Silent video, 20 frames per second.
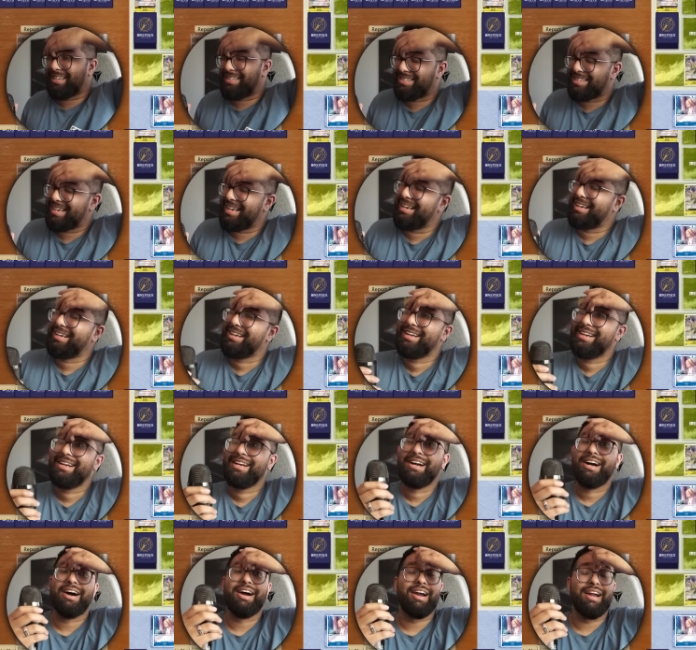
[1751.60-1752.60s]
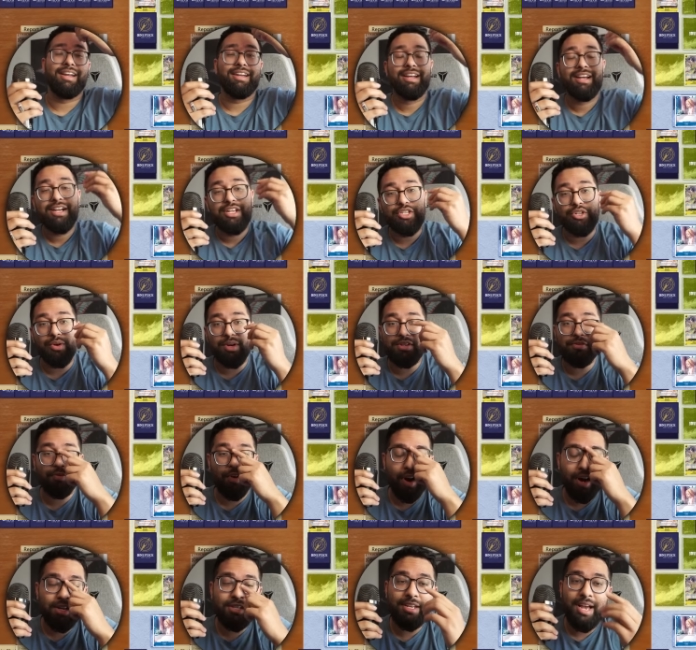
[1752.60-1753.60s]
dang. All right. So as
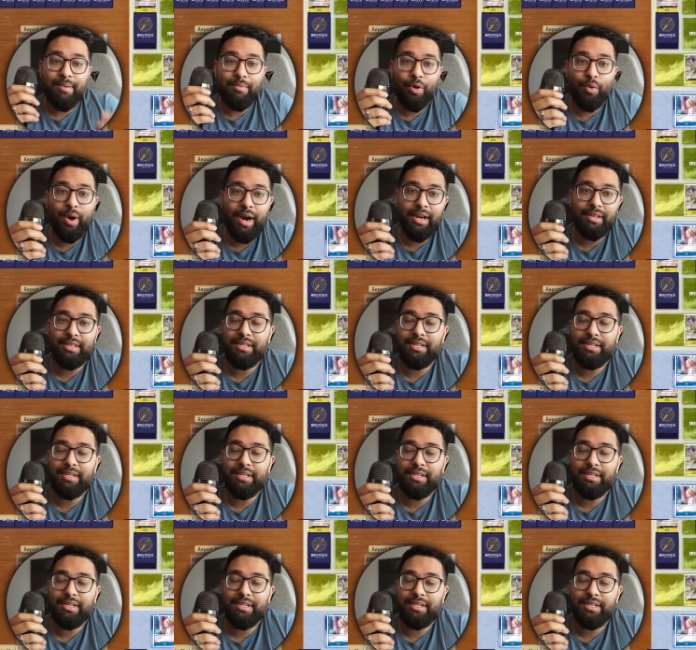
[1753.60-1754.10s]
far as I'm aware,